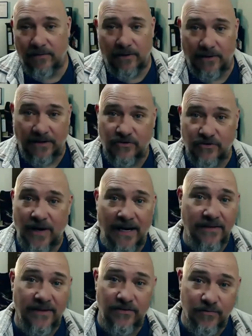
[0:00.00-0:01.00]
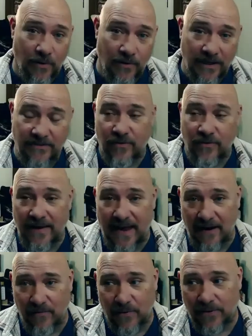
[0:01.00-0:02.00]
let's try this role, let's try
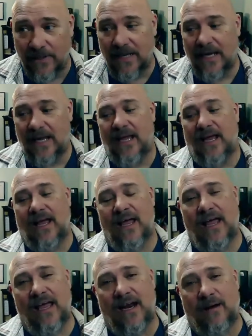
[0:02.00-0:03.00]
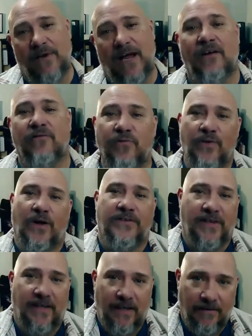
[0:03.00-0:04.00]
that role. And I'm not
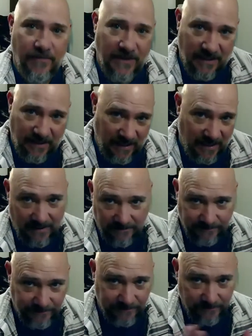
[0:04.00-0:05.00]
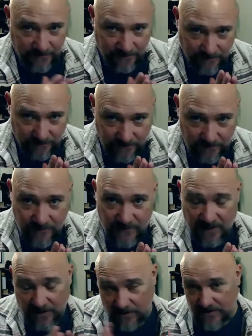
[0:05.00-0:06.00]
faulting the client.
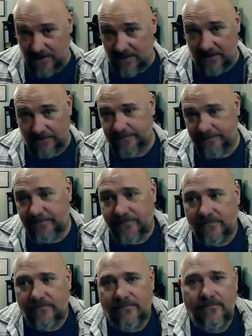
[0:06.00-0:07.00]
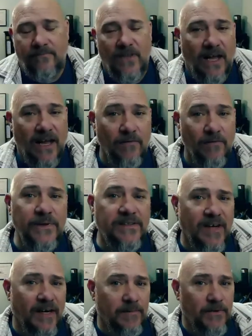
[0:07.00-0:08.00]
Here's the deal. Every
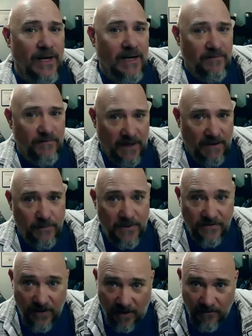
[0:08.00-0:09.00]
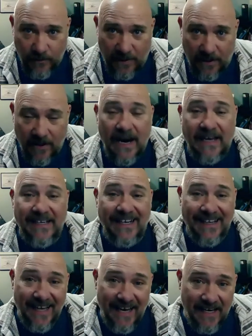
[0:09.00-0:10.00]
time you get involved with software and
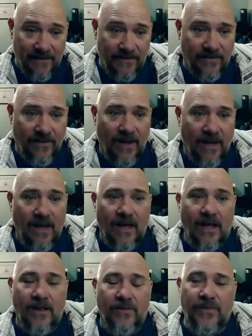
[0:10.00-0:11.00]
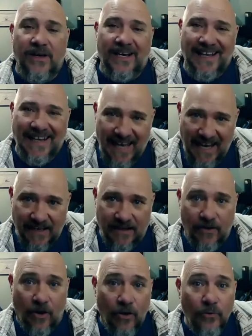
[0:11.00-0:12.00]
clients, the client
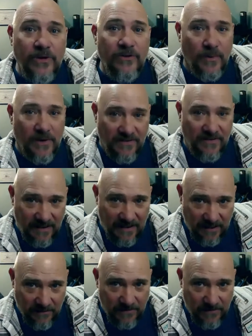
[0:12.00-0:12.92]
always wants to give